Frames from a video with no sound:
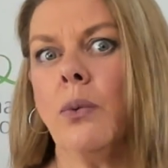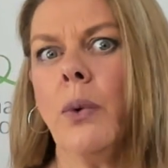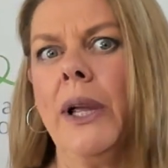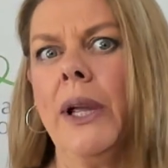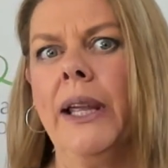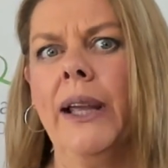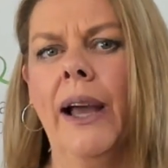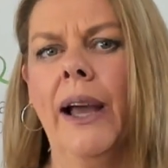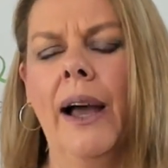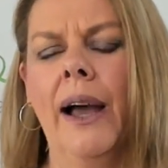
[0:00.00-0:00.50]

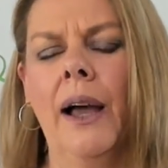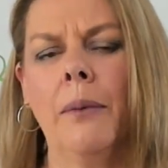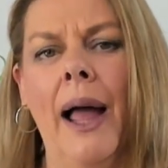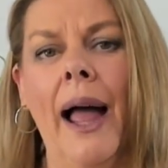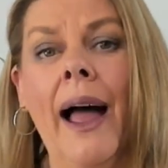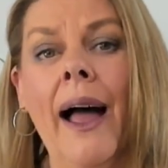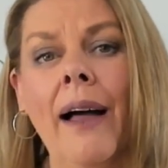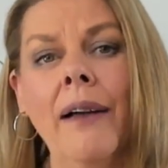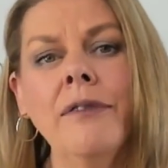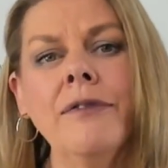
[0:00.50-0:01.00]
we
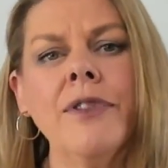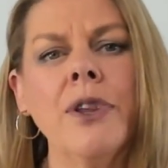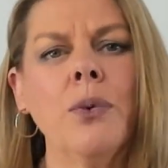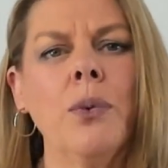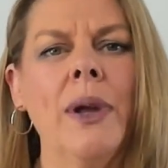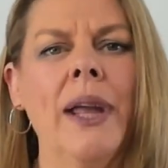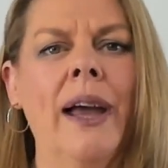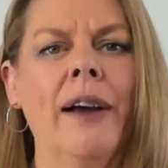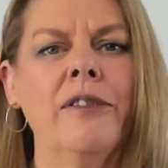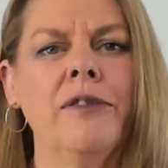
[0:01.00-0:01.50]

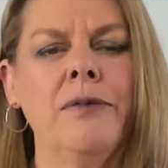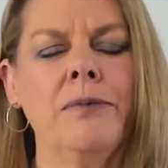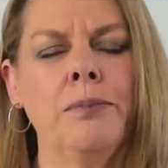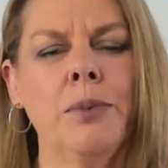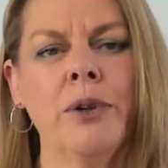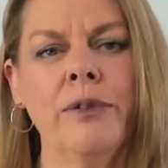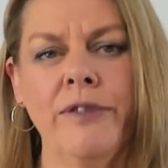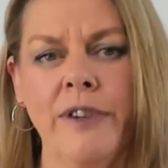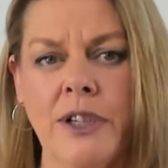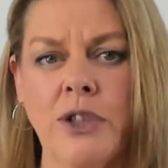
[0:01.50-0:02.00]
have
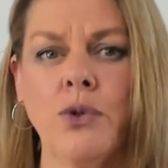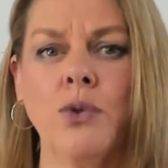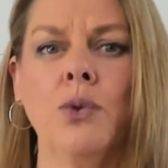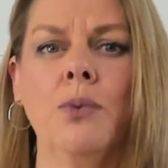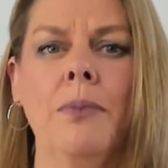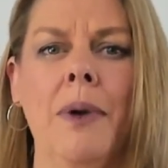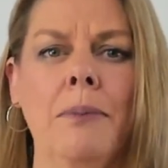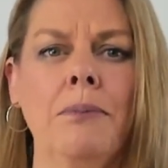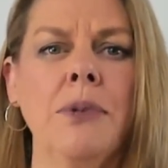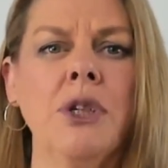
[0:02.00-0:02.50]
professional
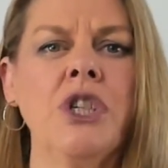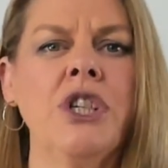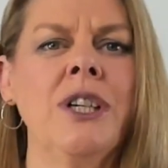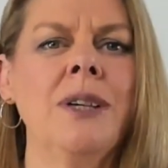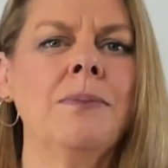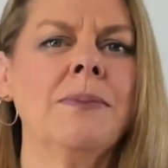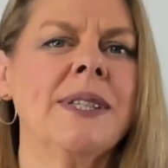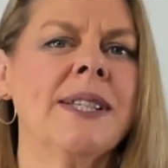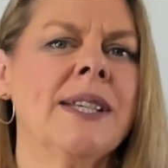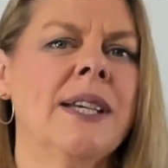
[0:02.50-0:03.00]

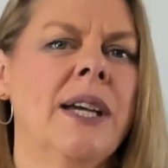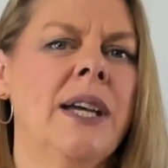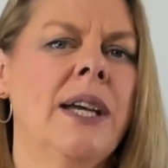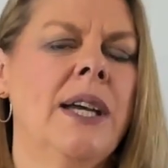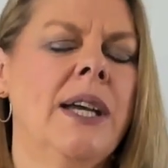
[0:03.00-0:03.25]
memberships.